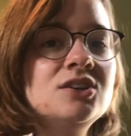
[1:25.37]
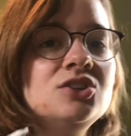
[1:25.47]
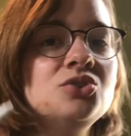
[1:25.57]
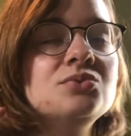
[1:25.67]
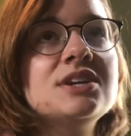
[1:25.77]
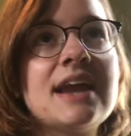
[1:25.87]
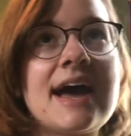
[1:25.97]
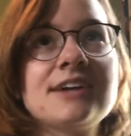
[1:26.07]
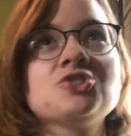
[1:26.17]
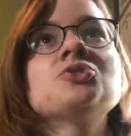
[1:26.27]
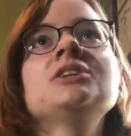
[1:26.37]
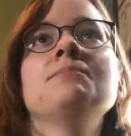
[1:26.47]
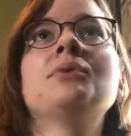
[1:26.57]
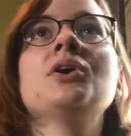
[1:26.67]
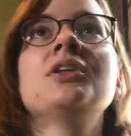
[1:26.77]
you naturally
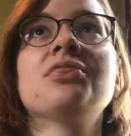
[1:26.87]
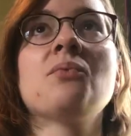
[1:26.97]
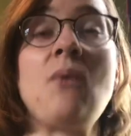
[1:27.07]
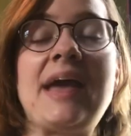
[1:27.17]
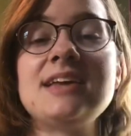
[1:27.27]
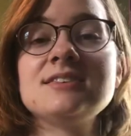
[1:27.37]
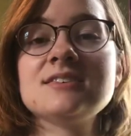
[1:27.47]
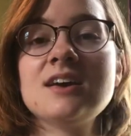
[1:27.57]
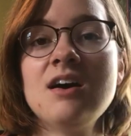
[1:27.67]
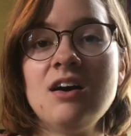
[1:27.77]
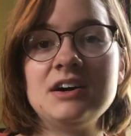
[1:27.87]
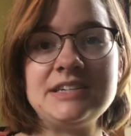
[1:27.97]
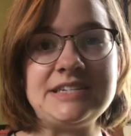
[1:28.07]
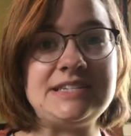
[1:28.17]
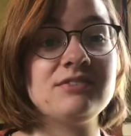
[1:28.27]
put the weight
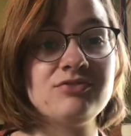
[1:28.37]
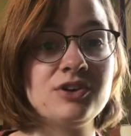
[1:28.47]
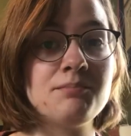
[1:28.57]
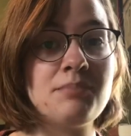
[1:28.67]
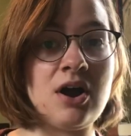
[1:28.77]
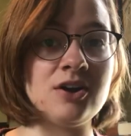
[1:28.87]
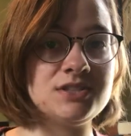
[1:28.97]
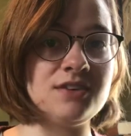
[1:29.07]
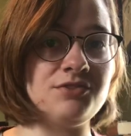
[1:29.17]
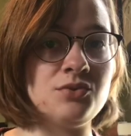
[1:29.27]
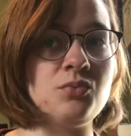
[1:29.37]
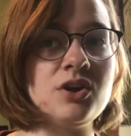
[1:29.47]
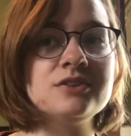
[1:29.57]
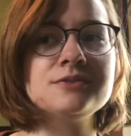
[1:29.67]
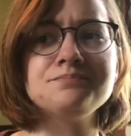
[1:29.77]
on different parts of the
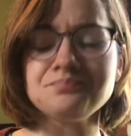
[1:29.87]
word.